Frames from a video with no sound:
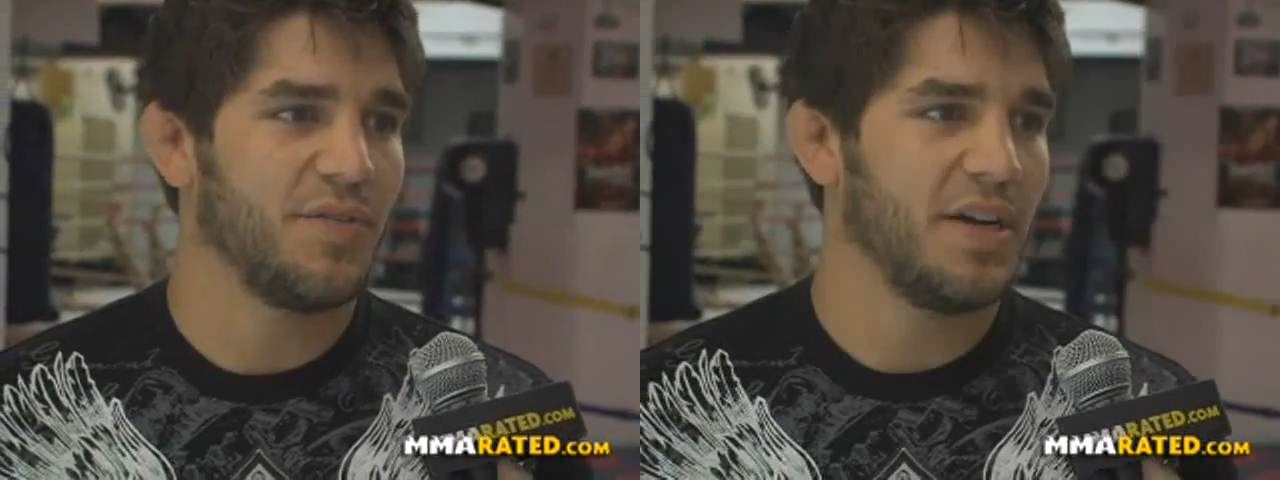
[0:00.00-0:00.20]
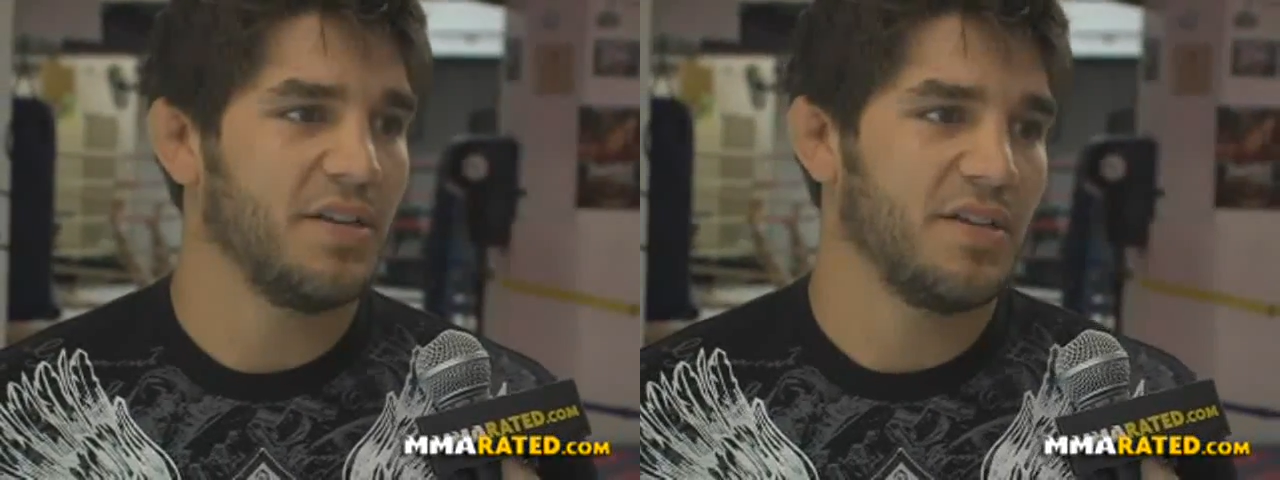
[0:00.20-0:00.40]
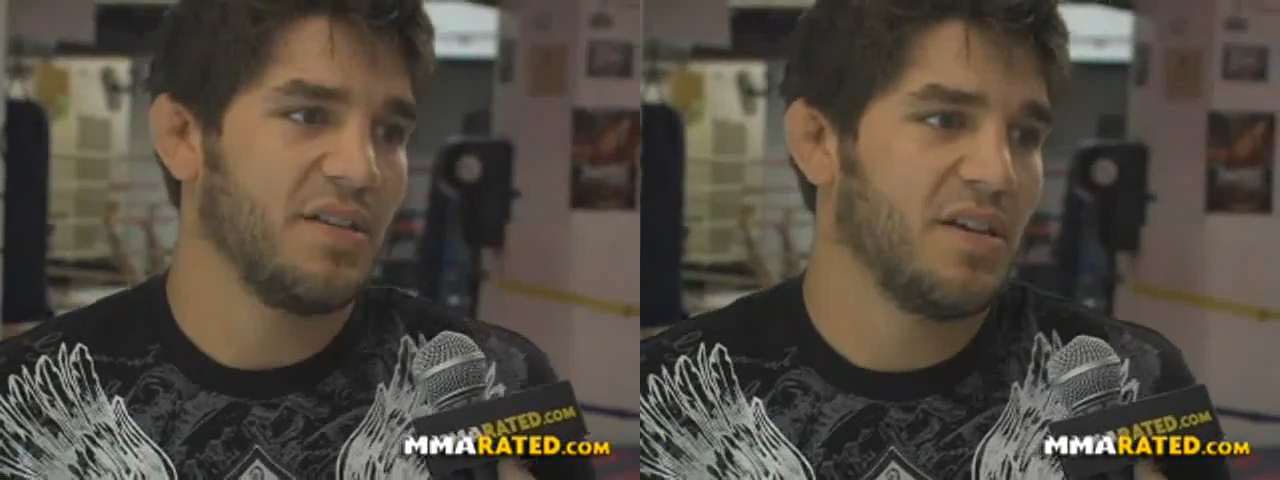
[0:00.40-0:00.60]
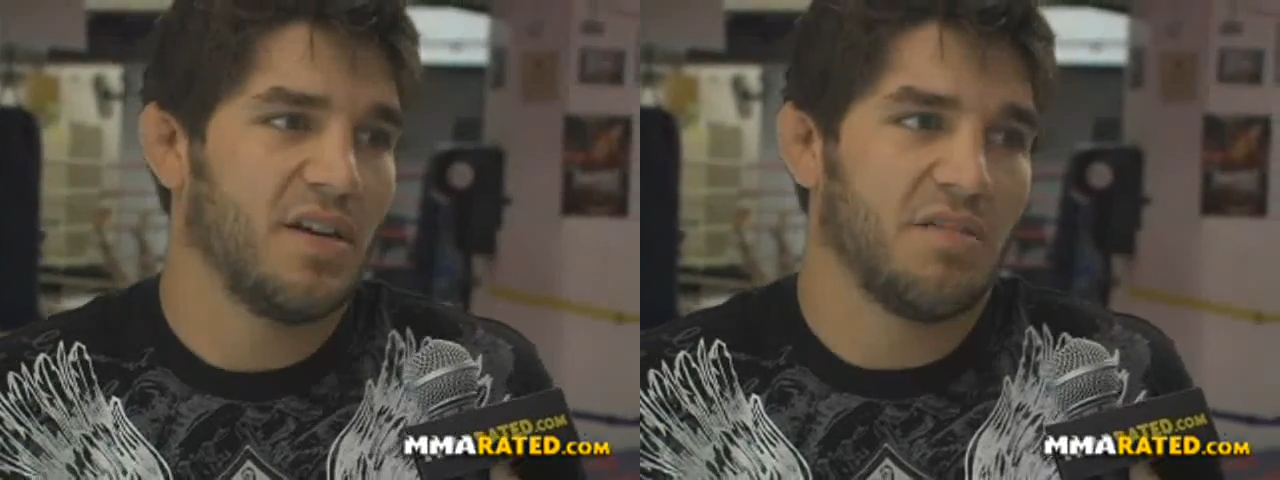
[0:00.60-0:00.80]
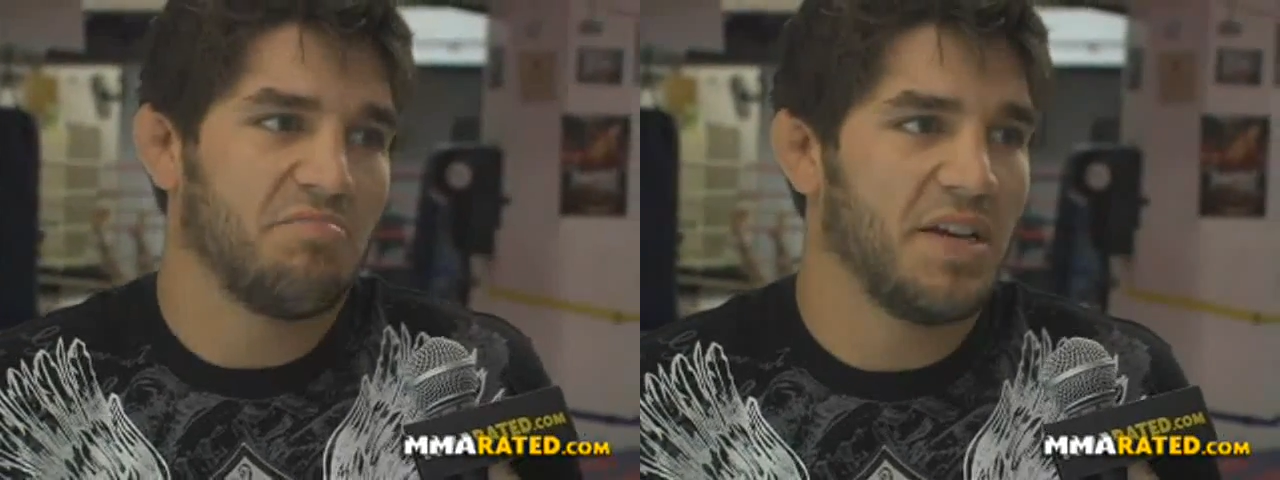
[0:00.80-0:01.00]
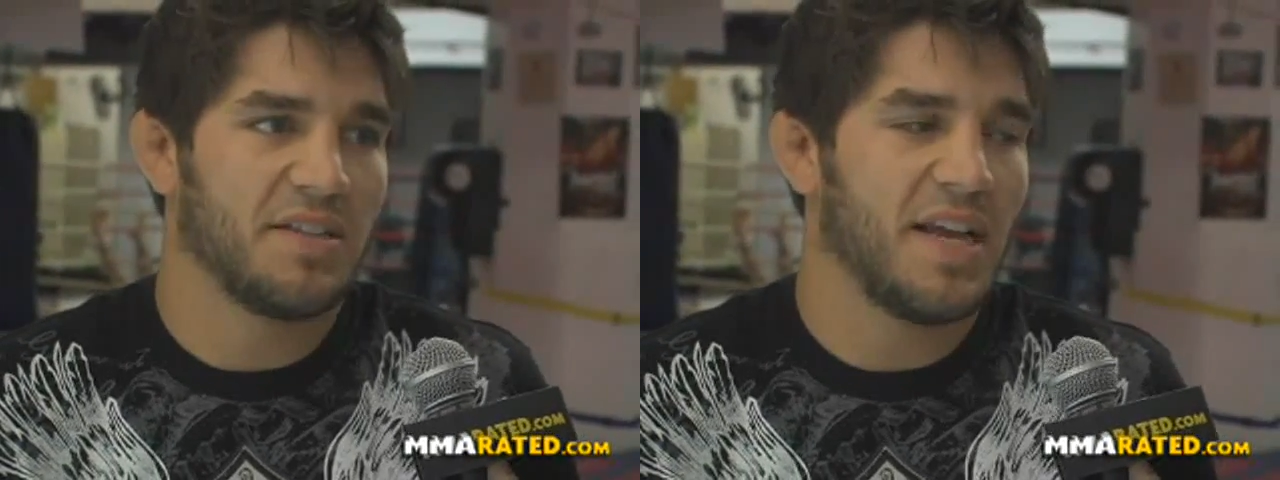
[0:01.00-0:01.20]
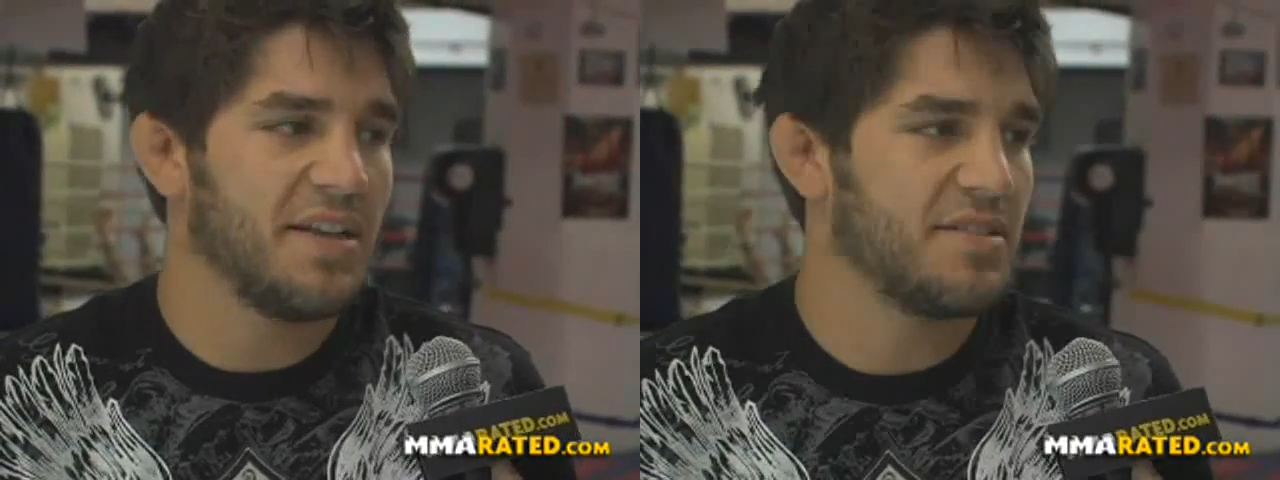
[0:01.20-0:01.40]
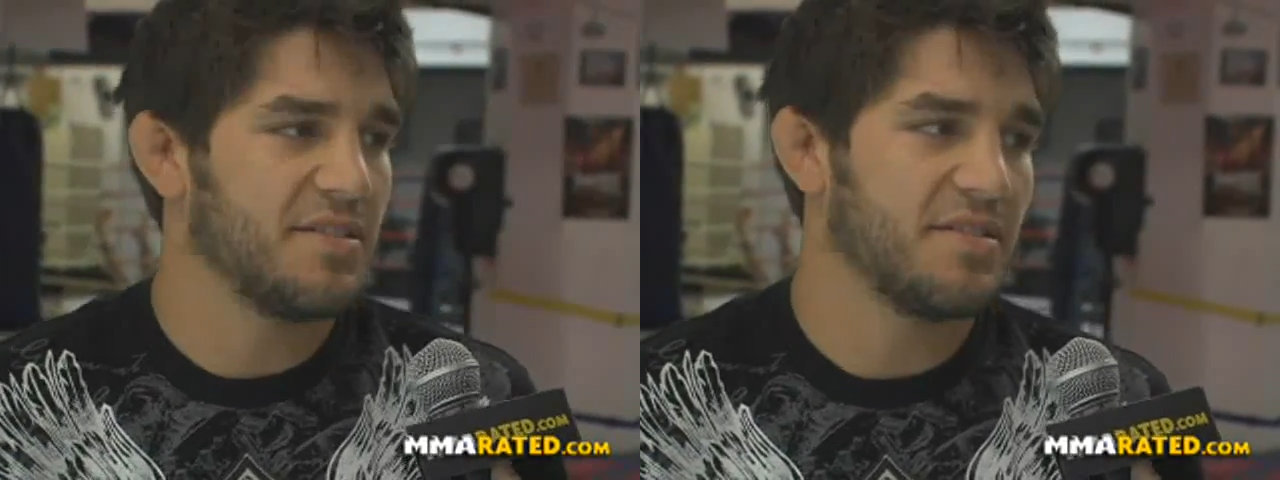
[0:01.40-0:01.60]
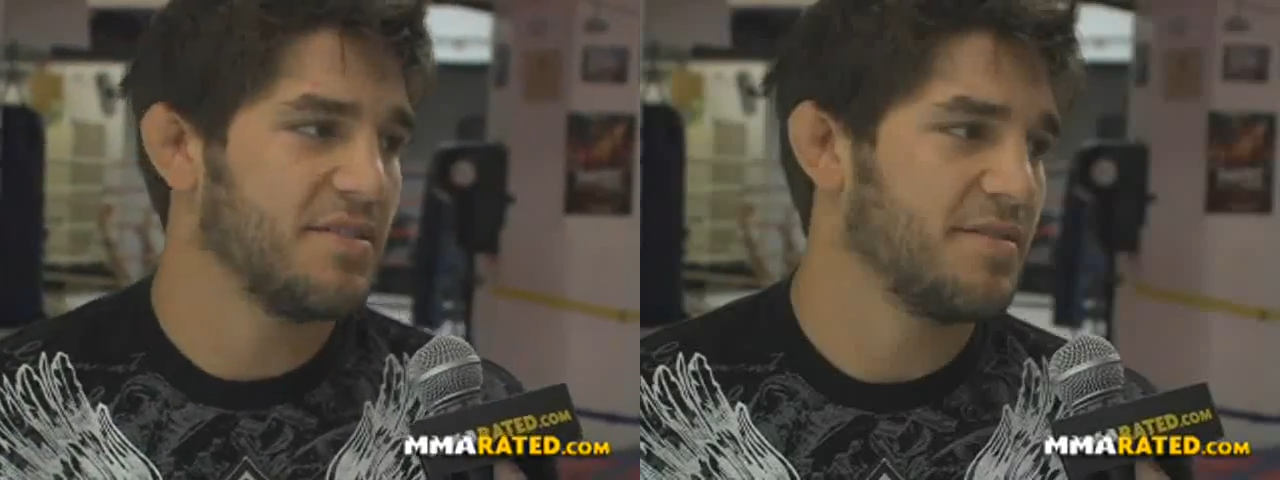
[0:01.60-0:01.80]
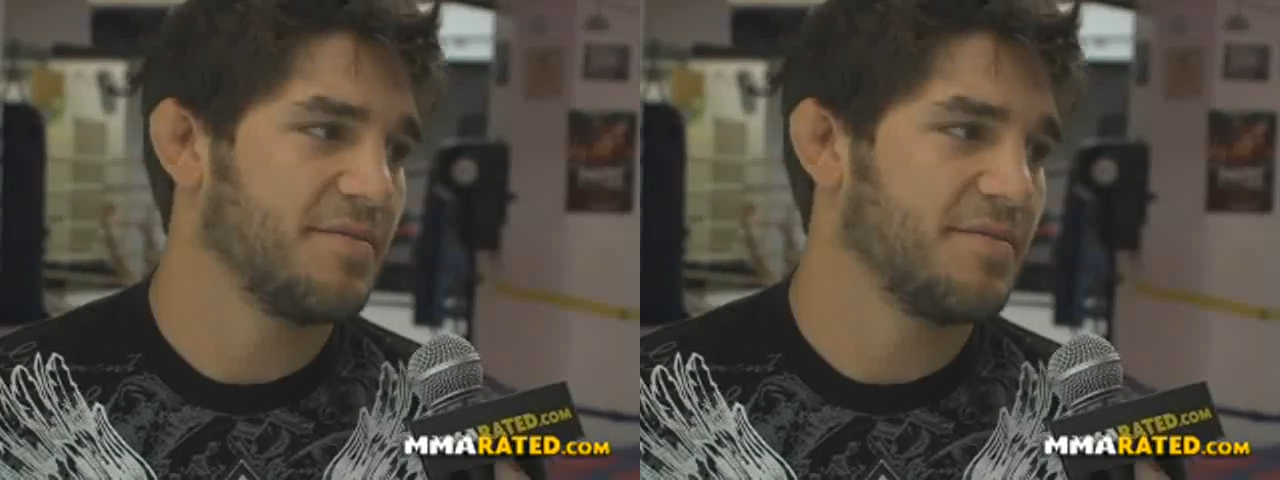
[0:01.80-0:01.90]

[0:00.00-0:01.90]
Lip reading: fight, and that's it.